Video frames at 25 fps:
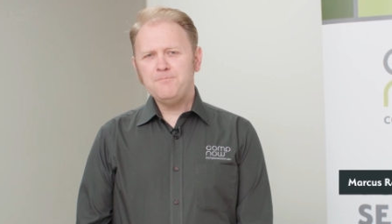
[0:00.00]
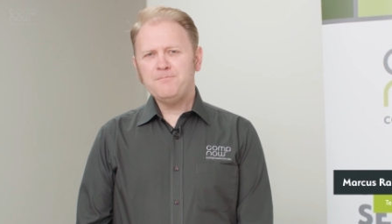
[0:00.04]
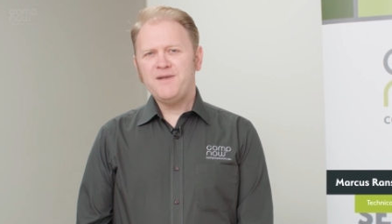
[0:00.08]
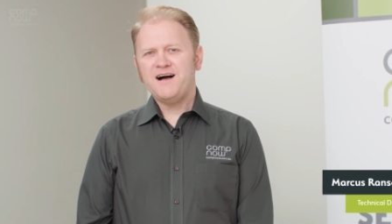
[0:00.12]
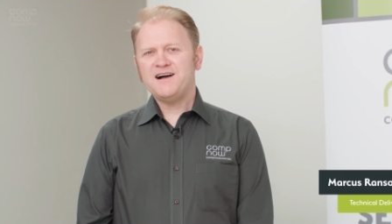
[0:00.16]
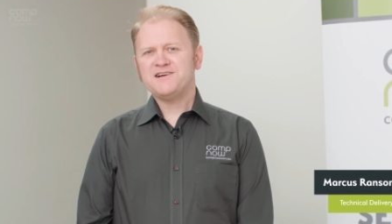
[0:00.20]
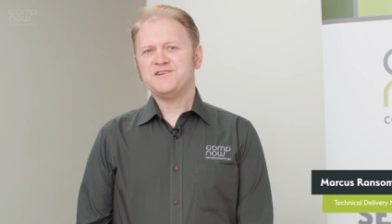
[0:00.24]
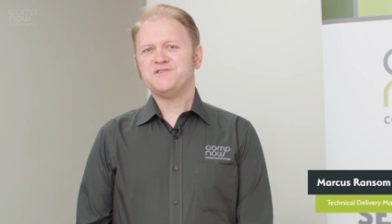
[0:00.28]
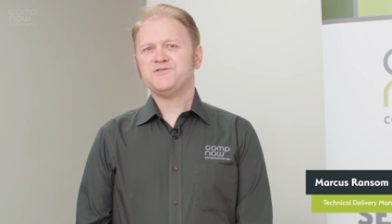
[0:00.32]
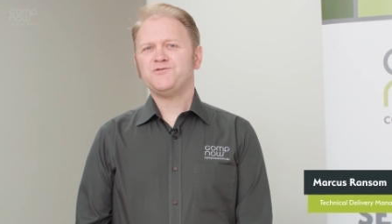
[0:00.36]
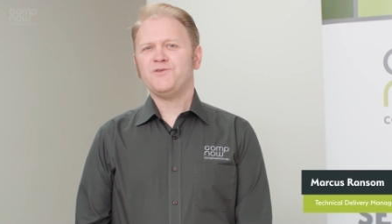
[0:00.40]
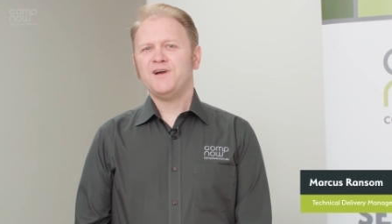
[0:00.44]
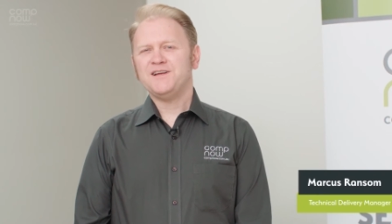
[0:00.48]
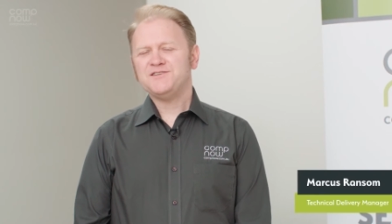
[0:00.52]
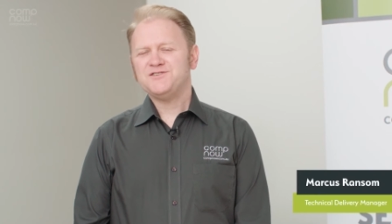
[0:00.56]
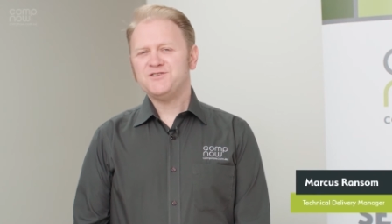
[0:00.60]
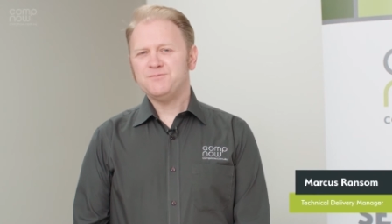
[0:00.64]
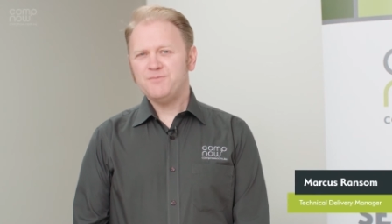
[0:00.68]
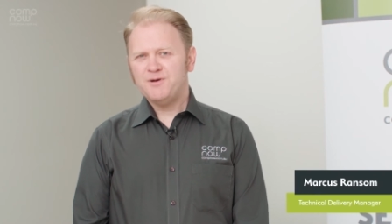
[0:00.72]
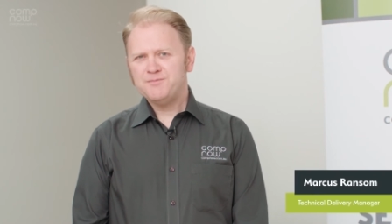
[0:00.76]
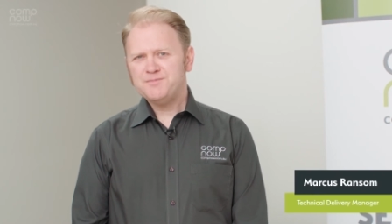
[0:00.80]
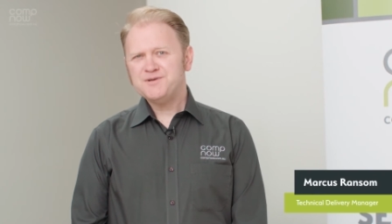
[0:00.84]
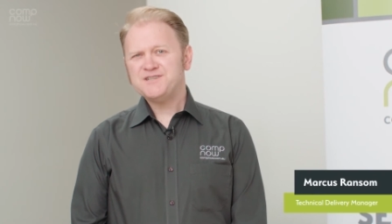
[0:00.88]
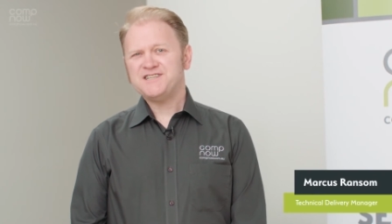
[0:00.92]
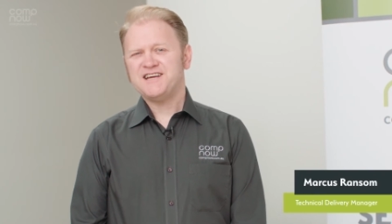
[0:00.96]
I'm Marcus
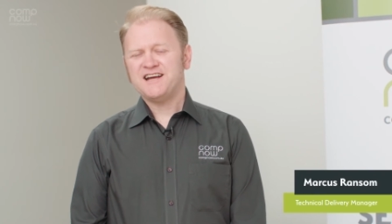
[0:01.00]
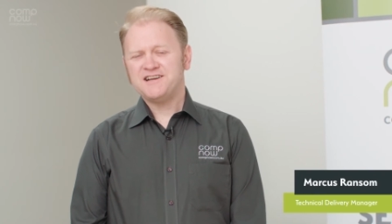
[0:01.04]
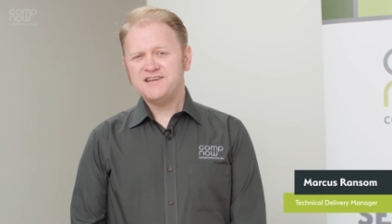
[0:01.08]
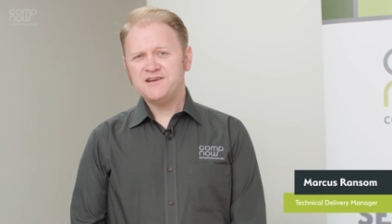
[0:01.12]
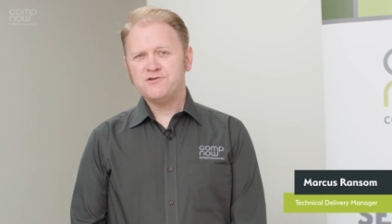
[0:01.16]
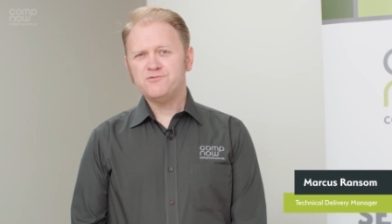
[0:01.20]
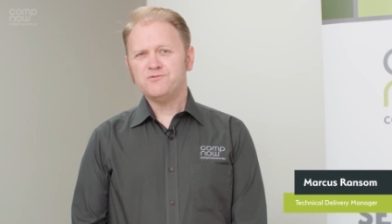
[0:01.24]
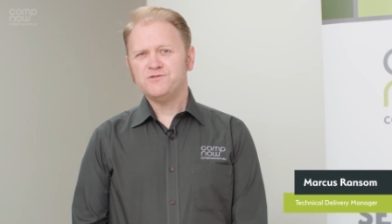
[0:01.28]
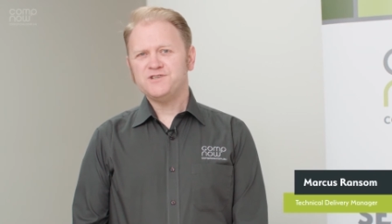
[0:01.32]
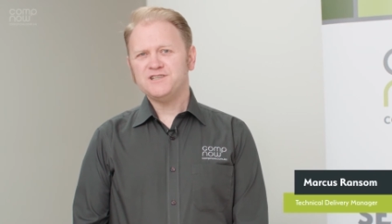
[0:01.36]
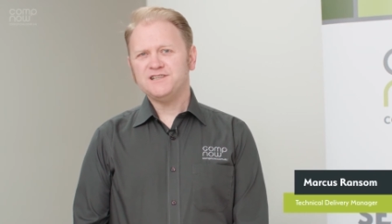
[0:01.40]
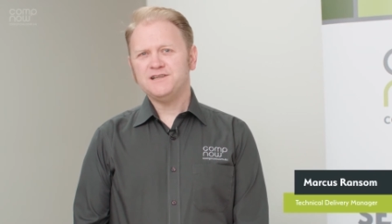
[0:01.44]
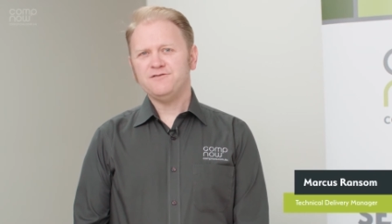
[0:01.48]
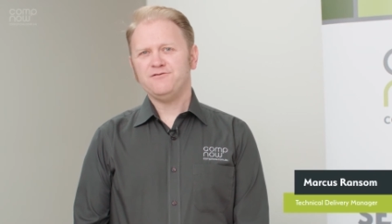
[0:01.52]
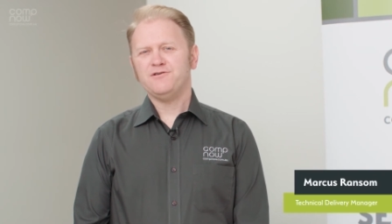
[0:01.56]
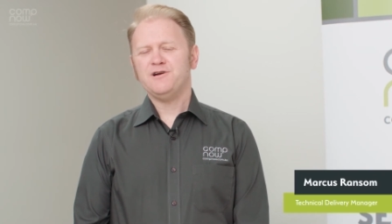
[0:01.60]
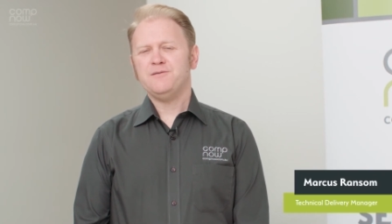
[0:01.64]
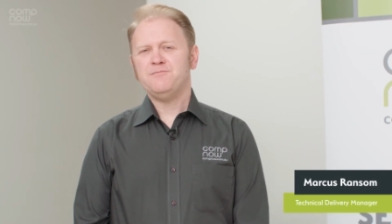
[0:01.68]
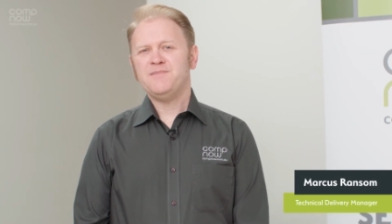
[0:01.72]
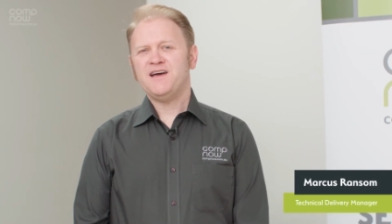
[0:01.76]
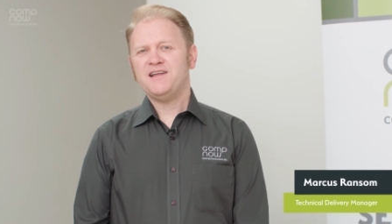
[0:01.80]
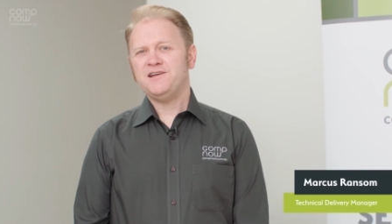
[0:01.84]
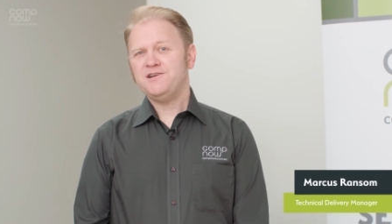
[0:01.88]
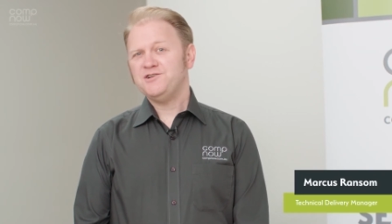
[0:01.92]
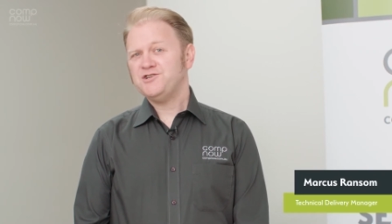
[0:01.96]
Ransom. I'm a technical delivery
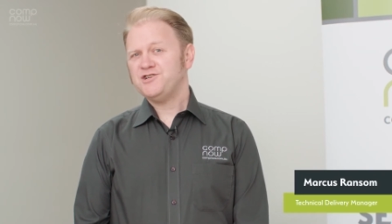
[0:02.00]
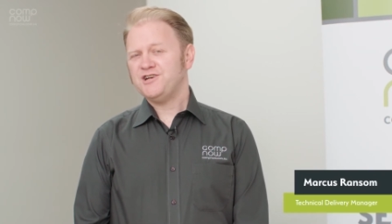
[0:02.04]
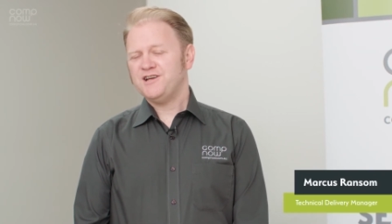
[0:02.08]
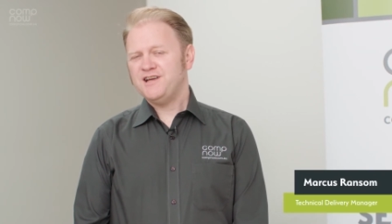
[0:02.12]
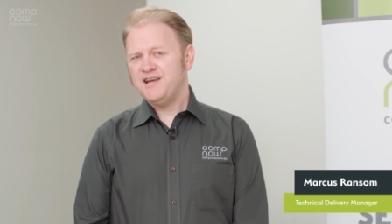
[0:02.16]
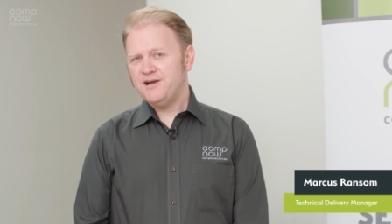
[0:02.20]
manager